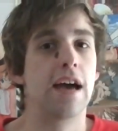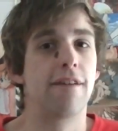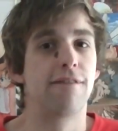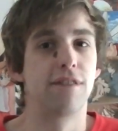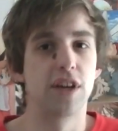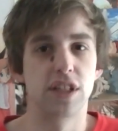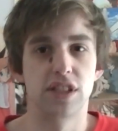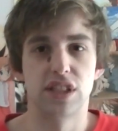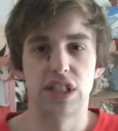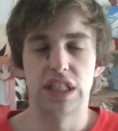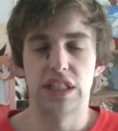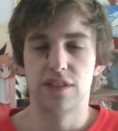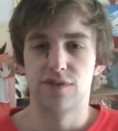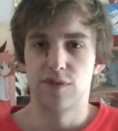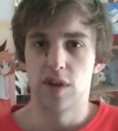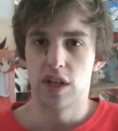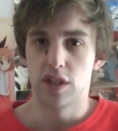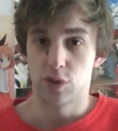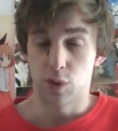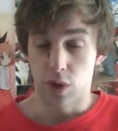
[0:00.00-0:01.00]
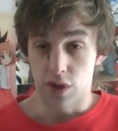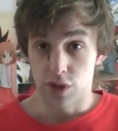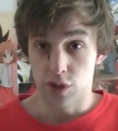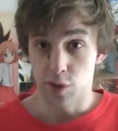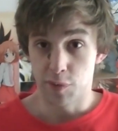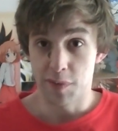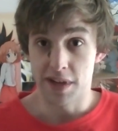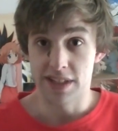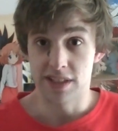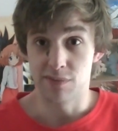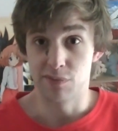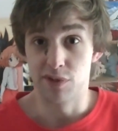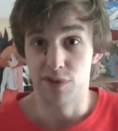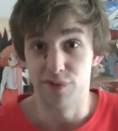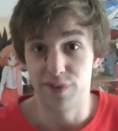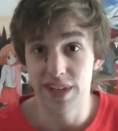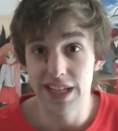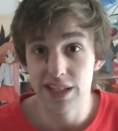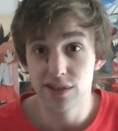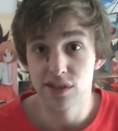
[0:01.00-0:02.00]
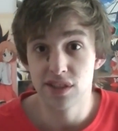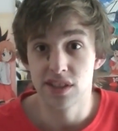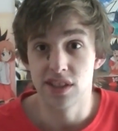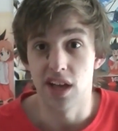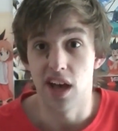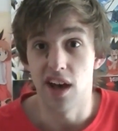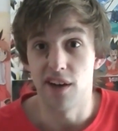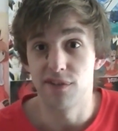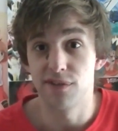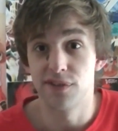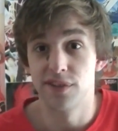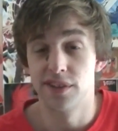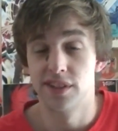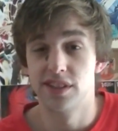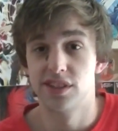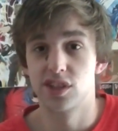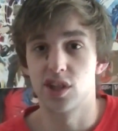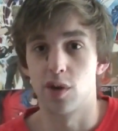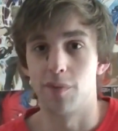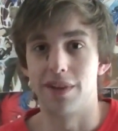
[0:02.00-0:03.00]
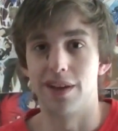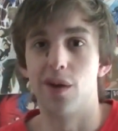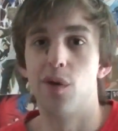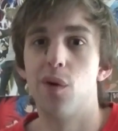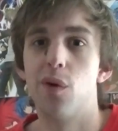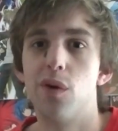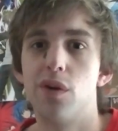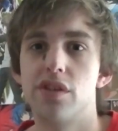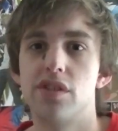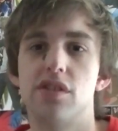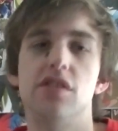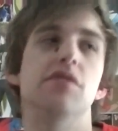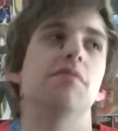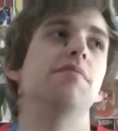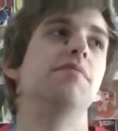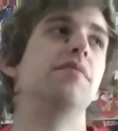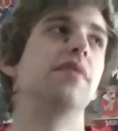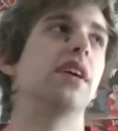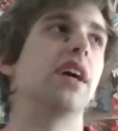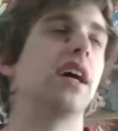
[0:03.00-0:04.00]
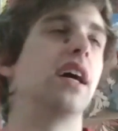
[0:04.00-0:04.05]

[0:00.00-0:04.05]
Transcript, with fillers: First things first, we're going to talk about some revealed stuff. It's going to be awesome.